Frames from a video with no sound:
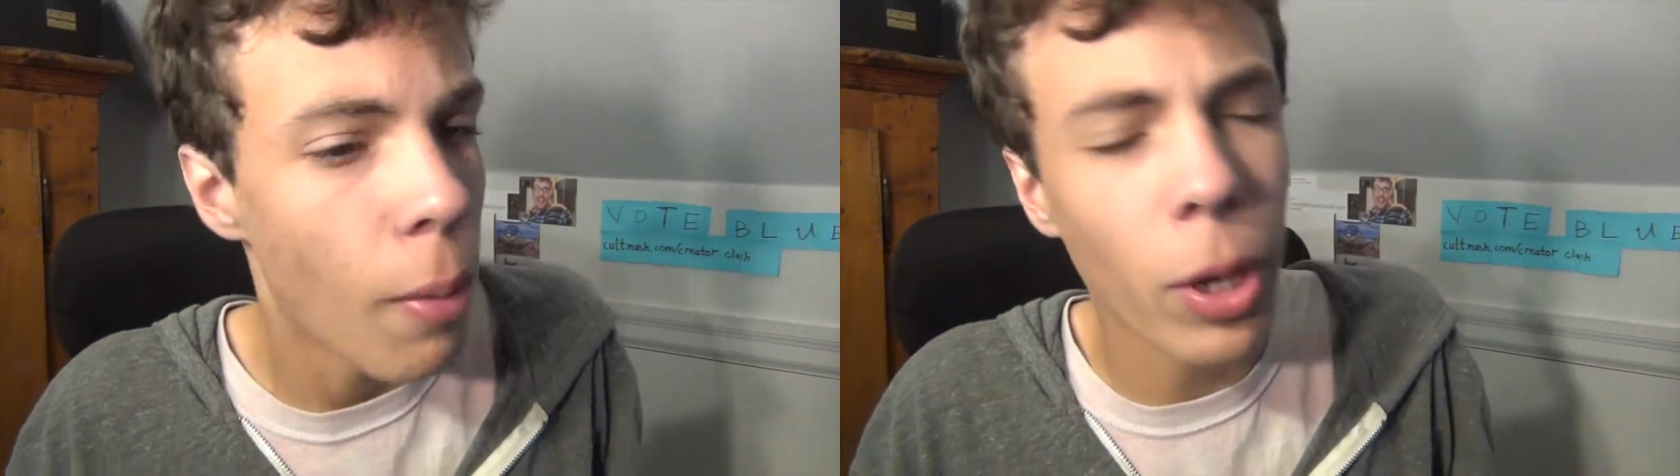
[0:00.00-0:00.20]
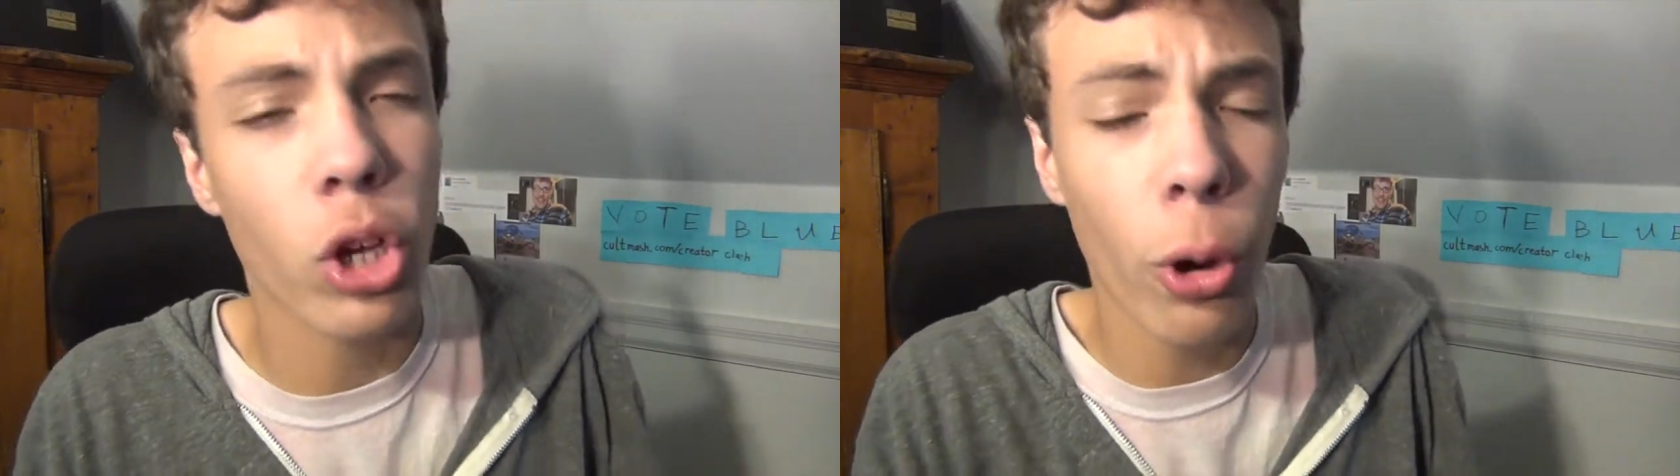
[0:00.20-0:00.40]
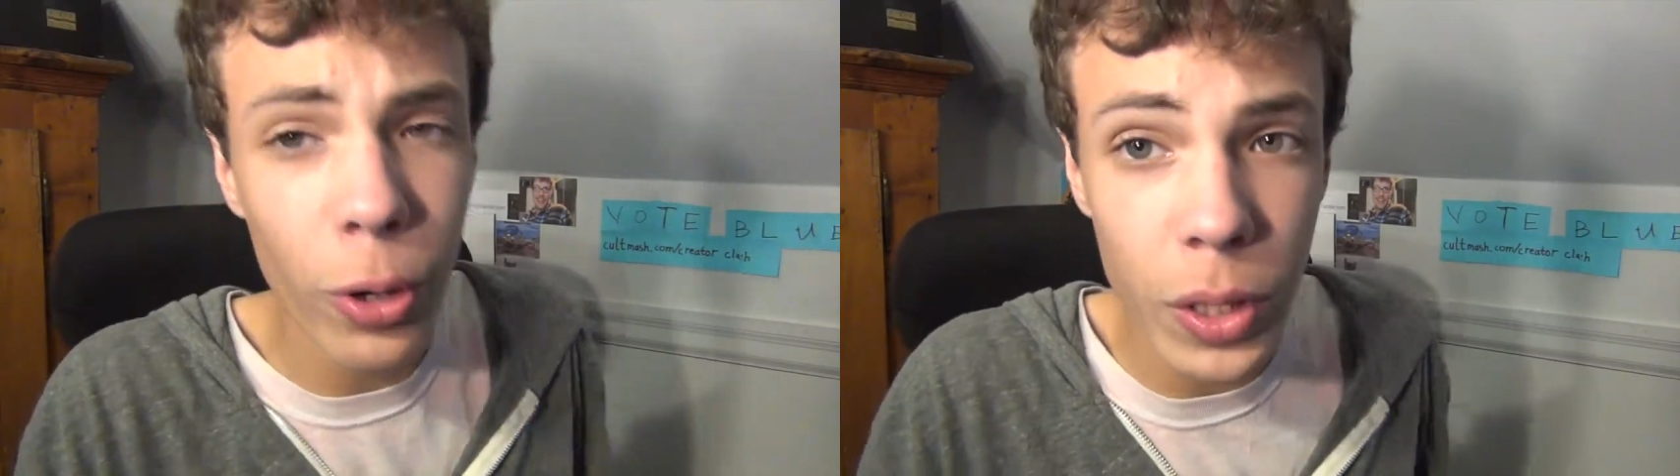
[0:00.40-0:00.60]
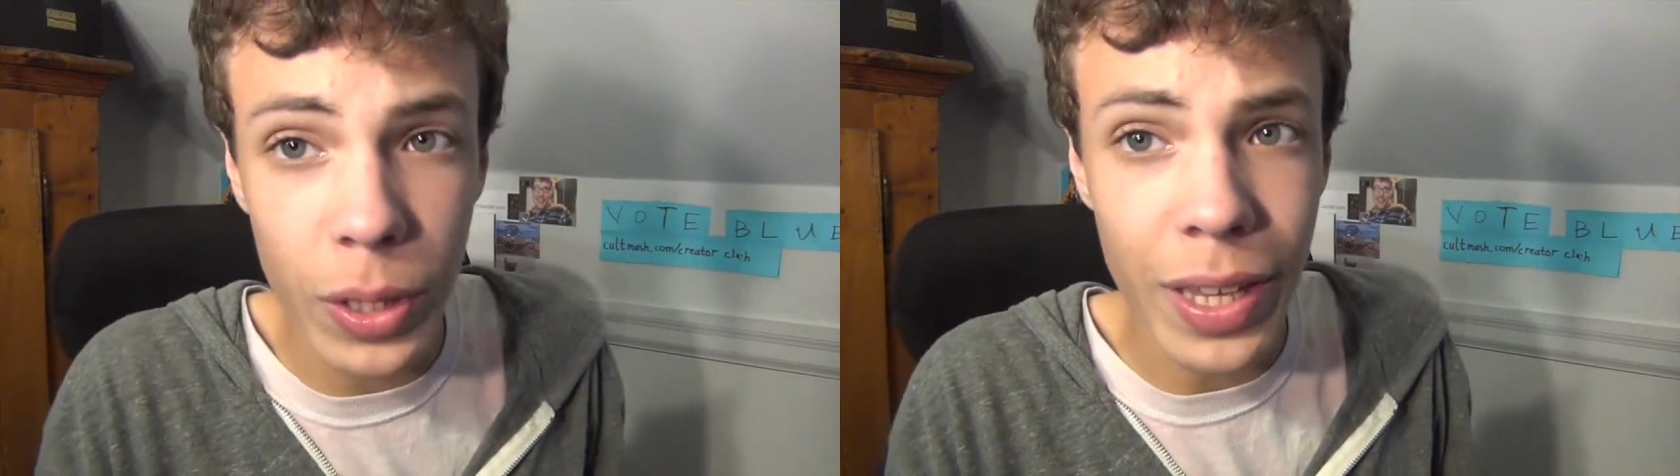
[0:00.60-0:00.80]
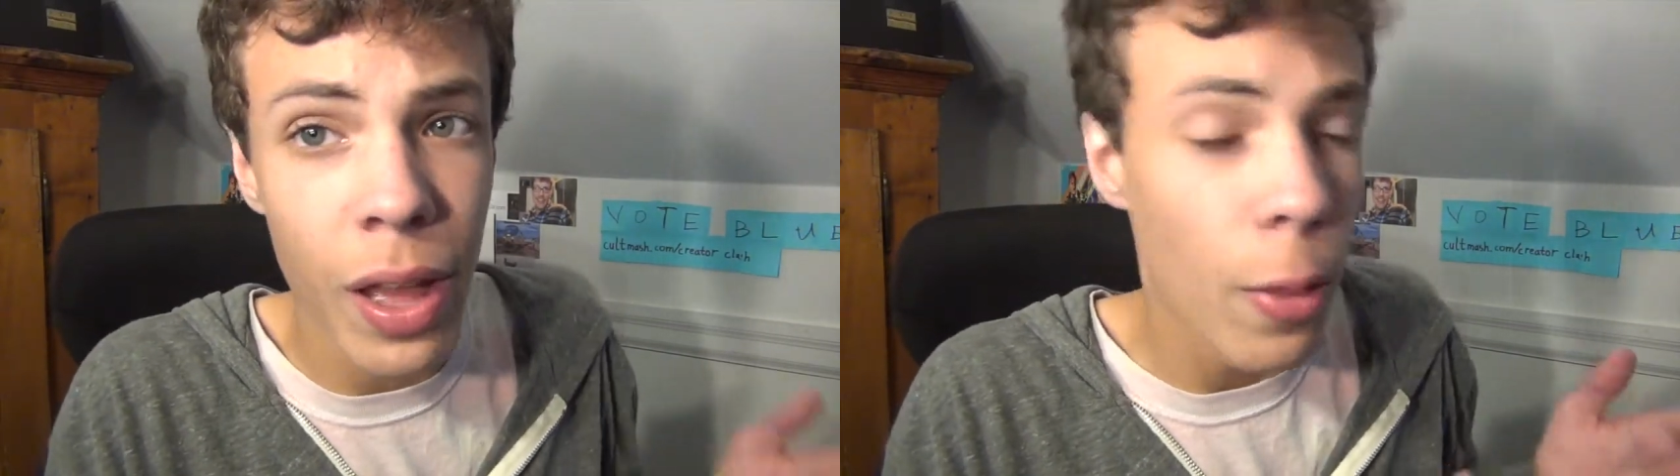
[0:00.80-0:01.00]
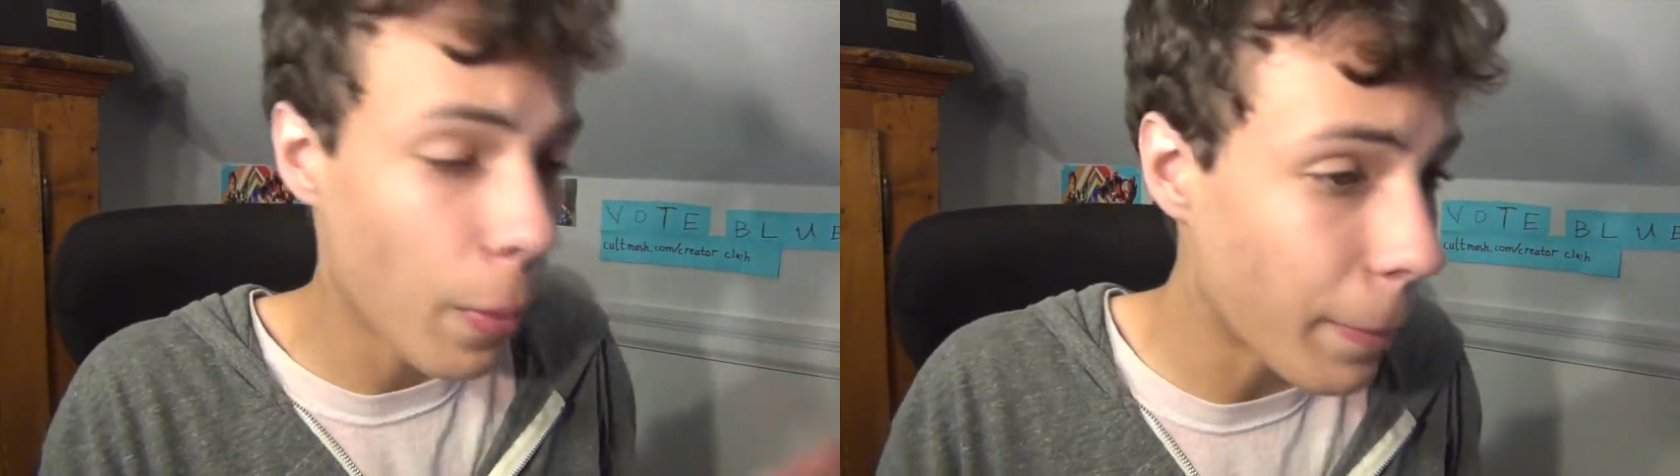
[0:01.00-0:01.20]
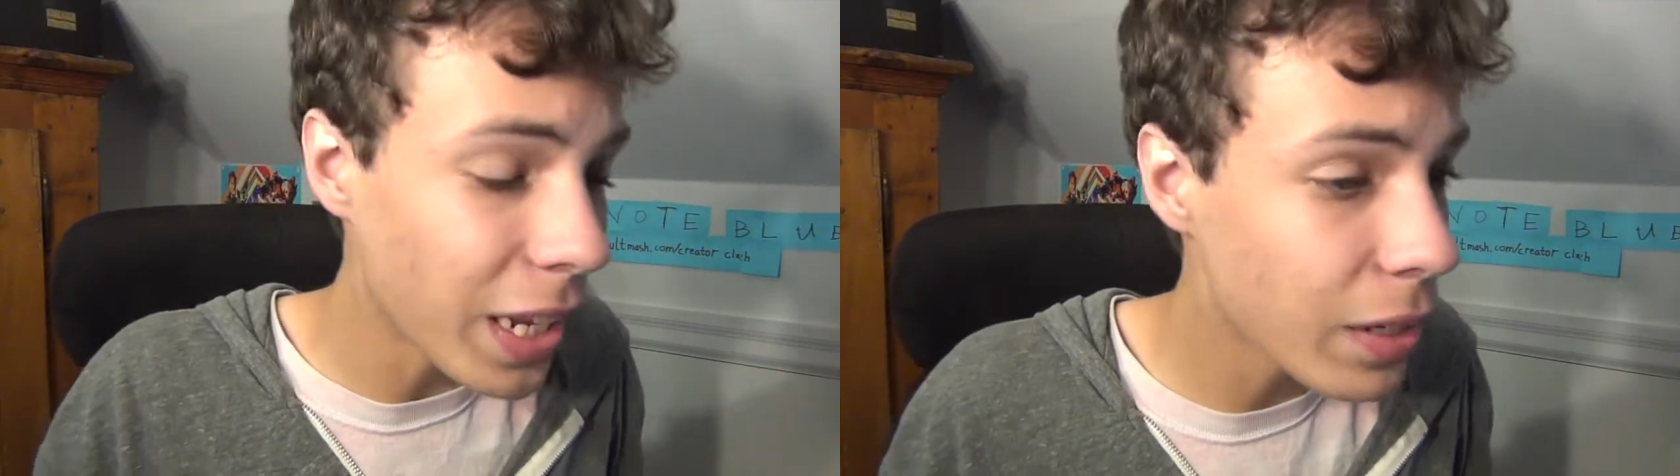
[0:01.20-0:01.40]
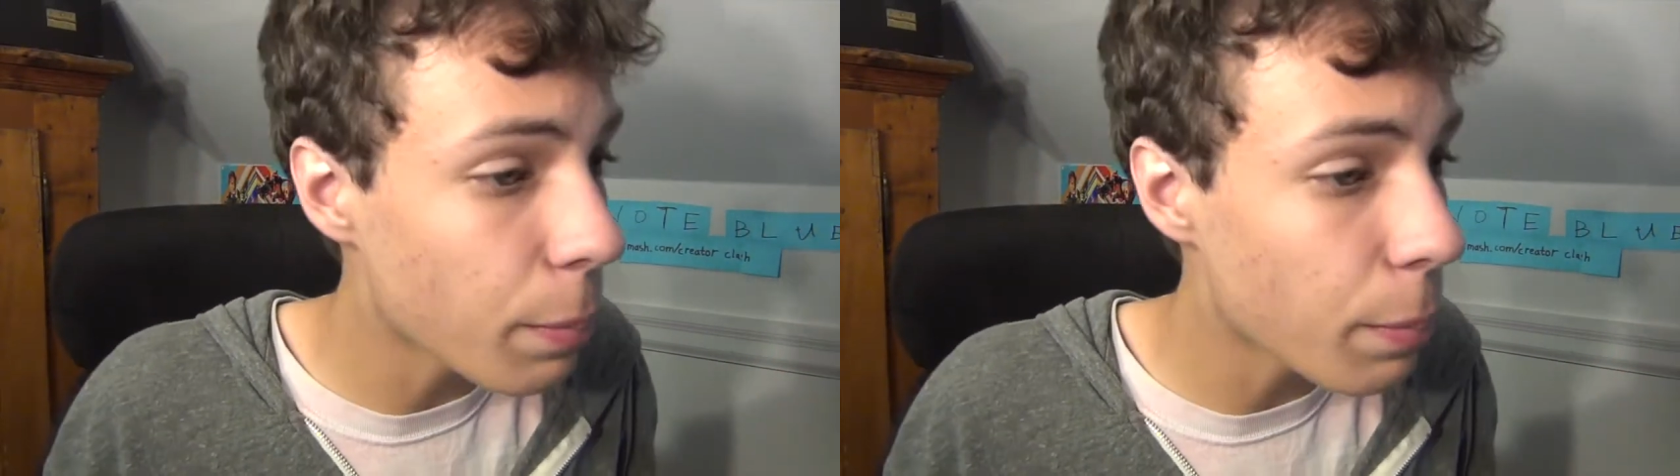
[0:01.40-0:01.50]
but currently the main